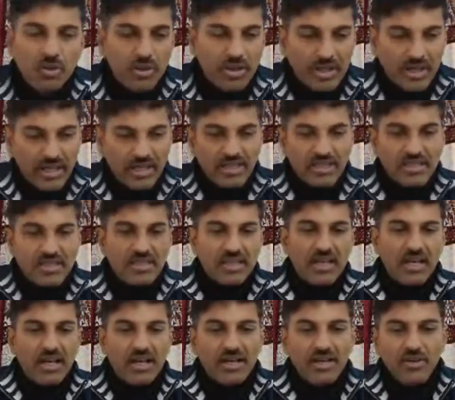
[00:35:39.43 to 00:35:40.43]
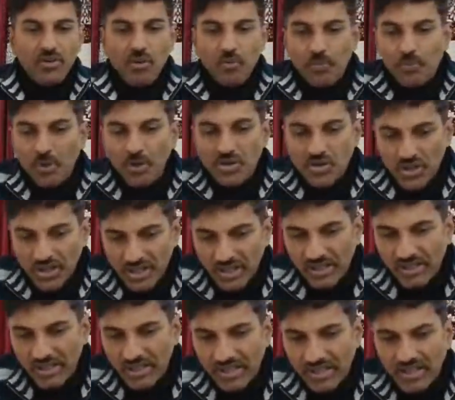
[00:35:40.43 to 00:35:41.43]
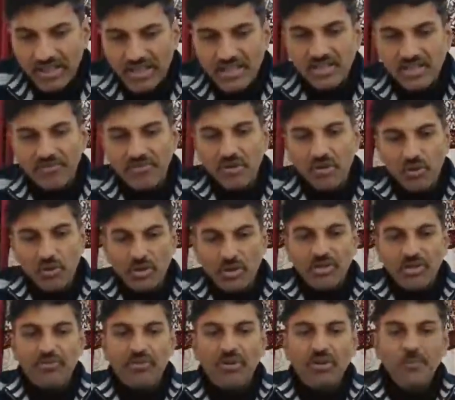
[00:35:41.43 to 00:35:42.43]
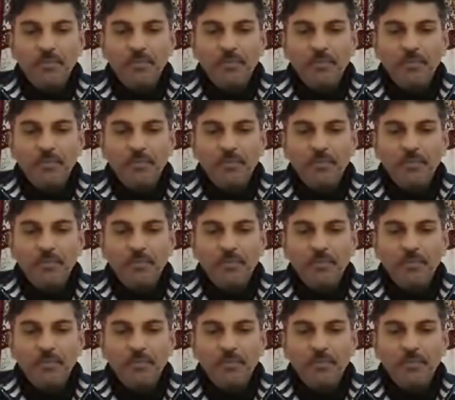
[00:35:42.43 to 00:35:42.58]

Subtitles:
kids and new progeny. In case if you are looking for,